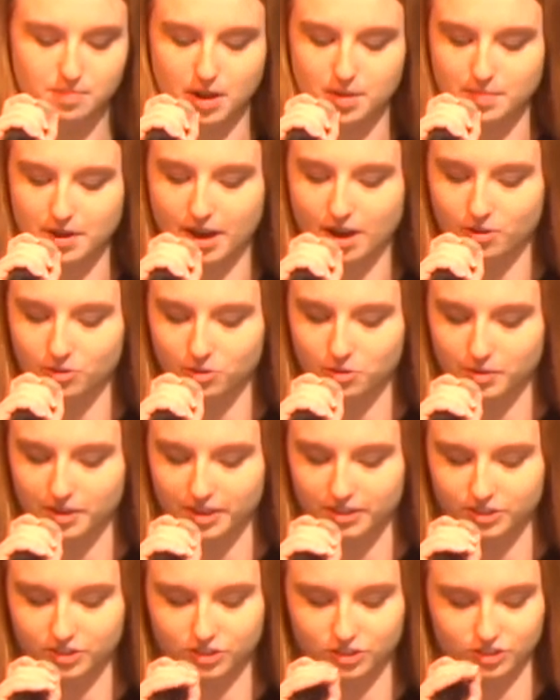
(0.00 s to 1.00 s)
Mama
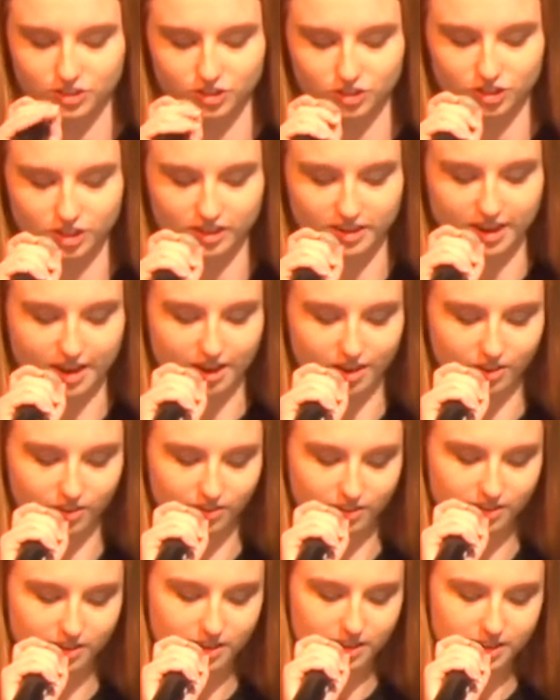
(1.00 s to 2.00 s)
Alquist,
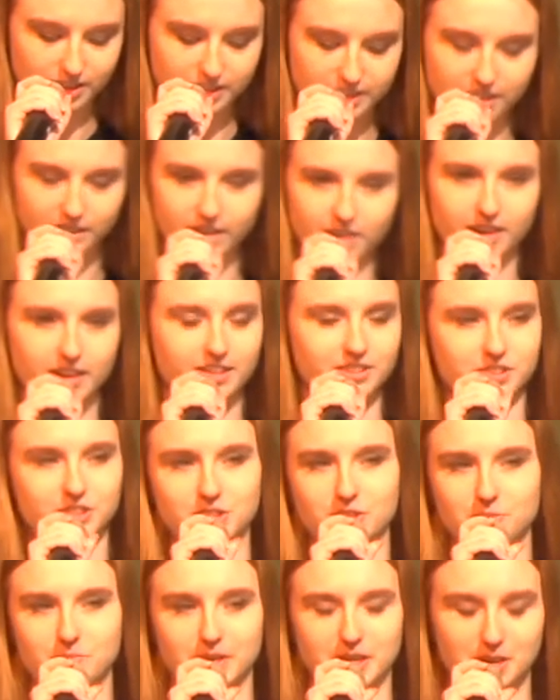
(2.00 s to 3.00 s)
Janelle, Sarah, and
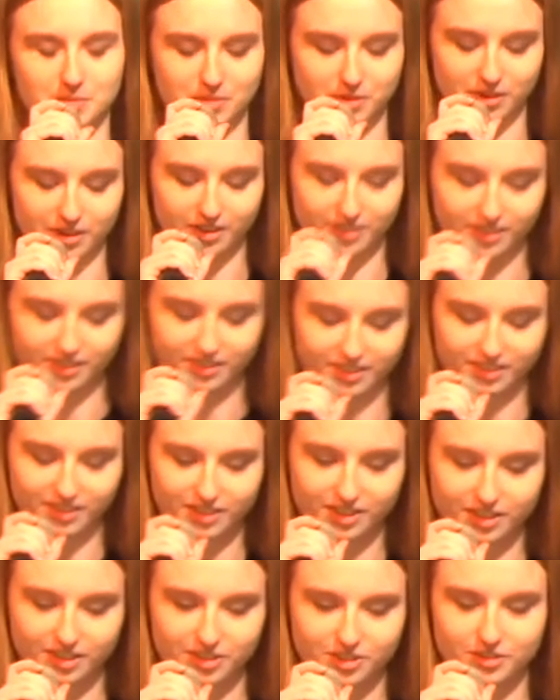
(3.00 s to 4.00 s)
so many more.
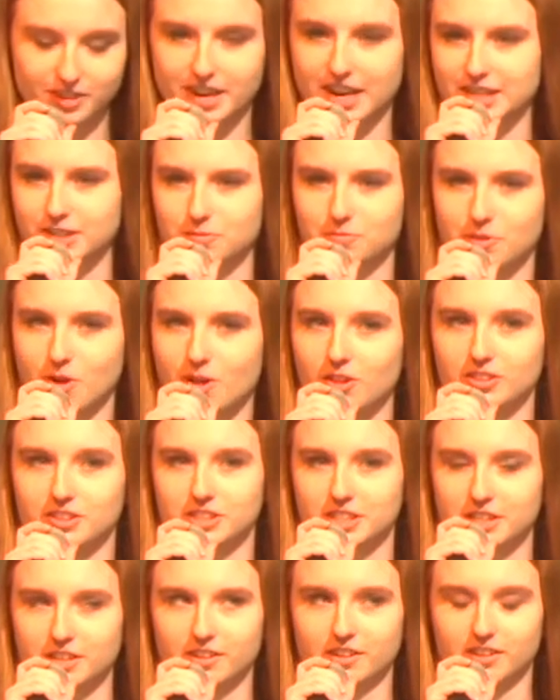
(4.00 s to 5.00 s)
You guys
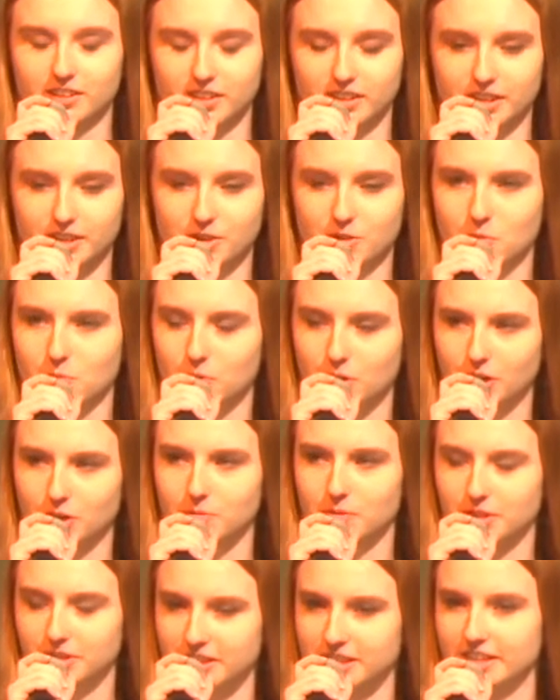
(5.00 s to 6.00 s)
voluntarily
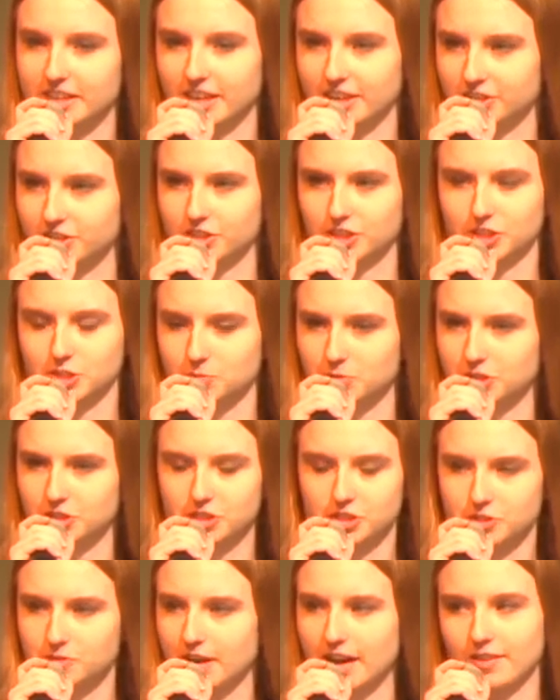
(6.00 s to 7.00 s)
work with teenagers,
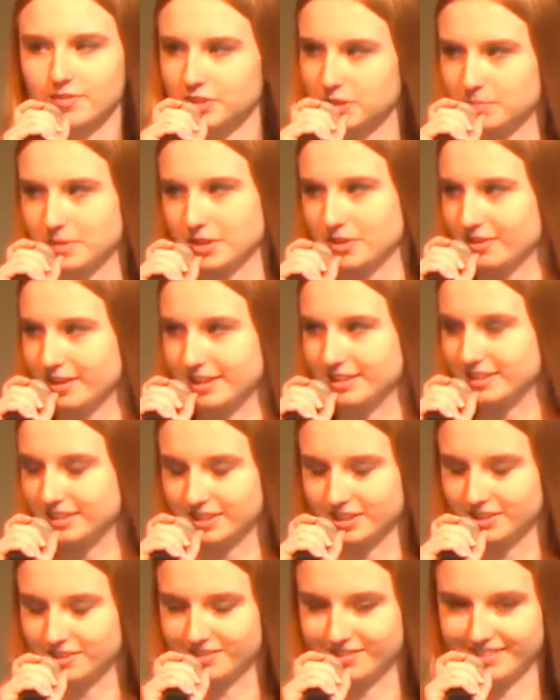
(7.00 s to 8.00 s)
which you have to be crazy
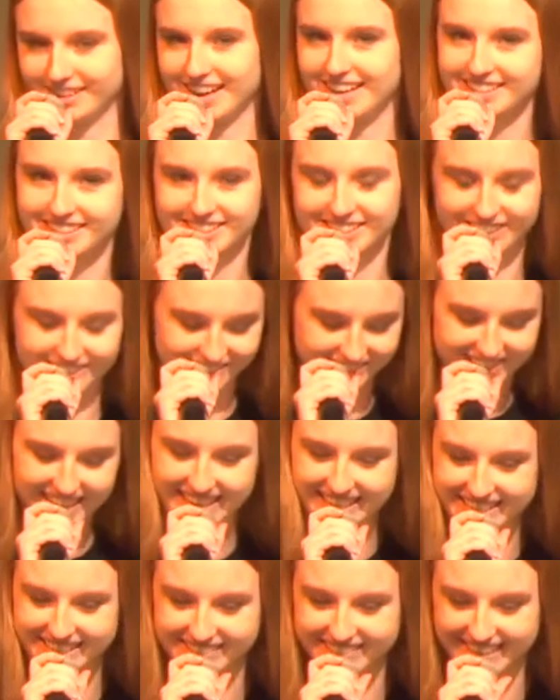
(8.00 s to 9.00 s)
to do that. So
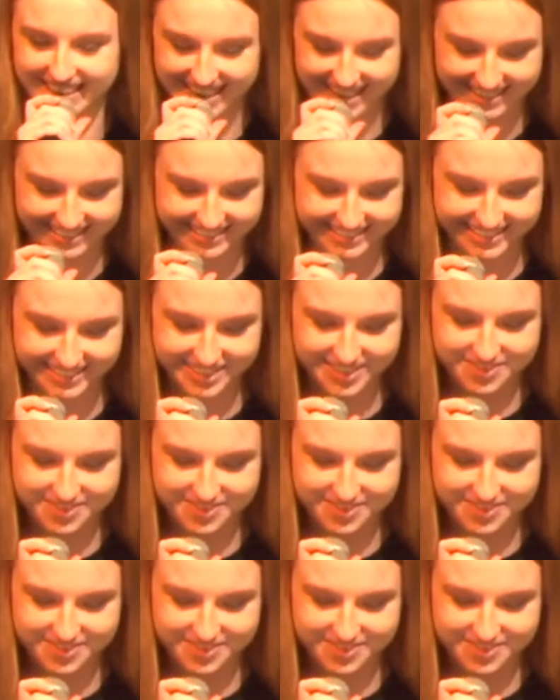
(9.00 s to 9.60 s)
thank you guys.